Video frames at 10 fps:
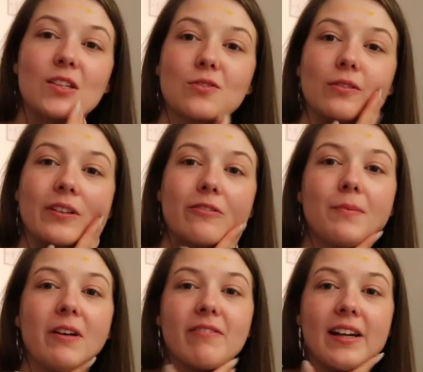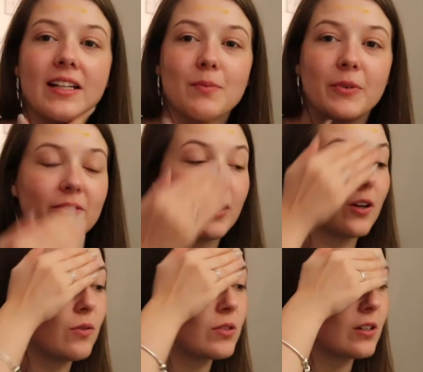Sort of giving my face a bit of a
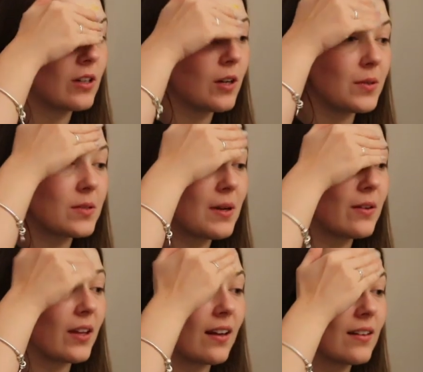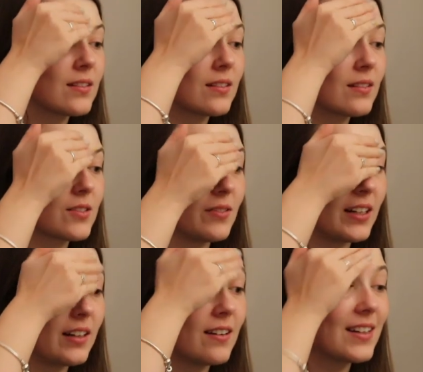golden glow as well, that has. That's
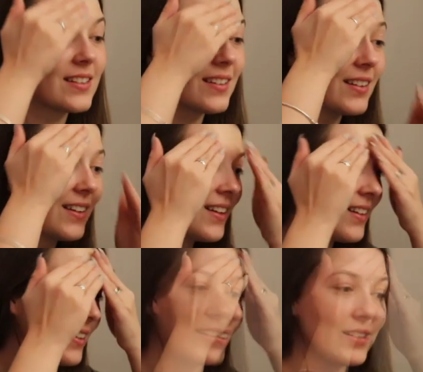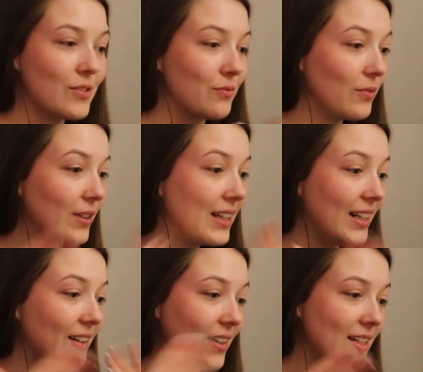really nice. It's
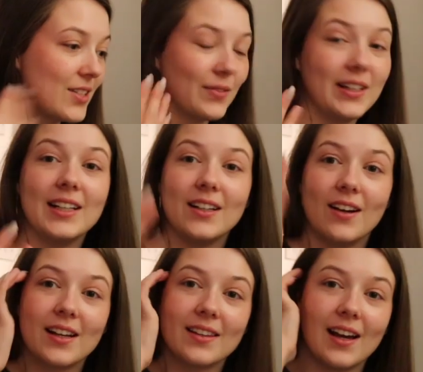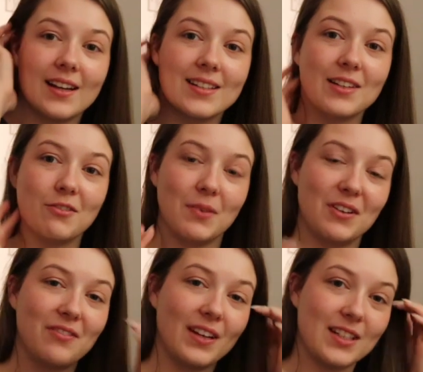really nice, really like that. It's giving my
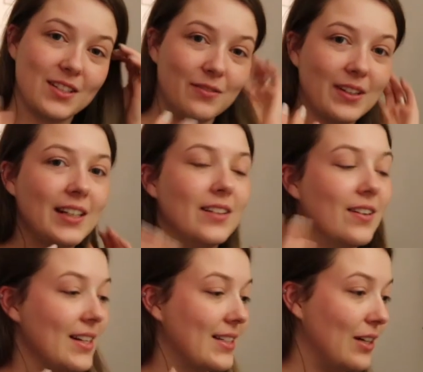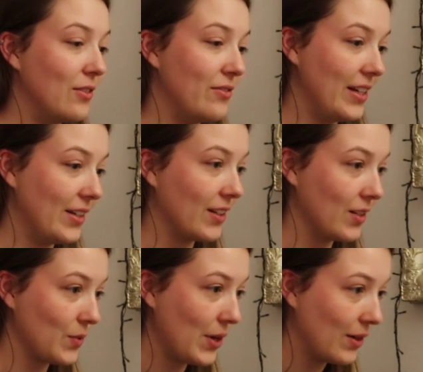face a really nice healthy look
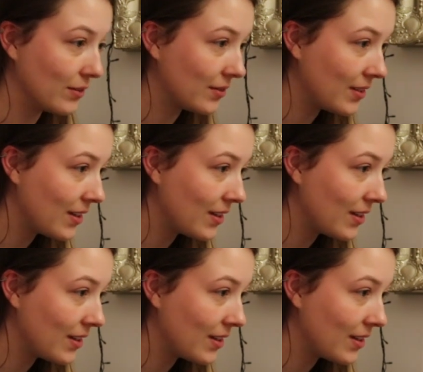as well.